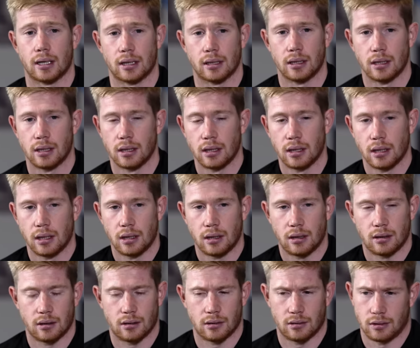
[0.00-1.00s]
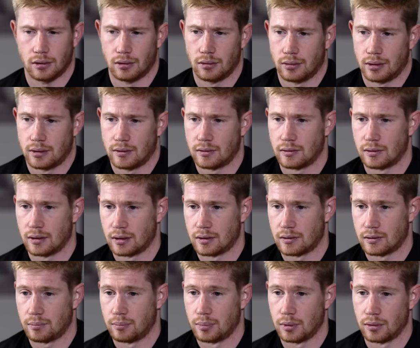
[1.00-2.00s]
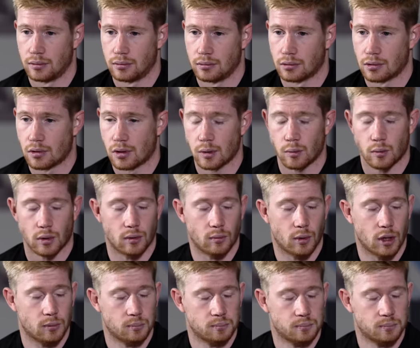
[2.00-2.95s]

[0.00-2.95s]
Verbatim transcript: and you know, it's it's been going really well.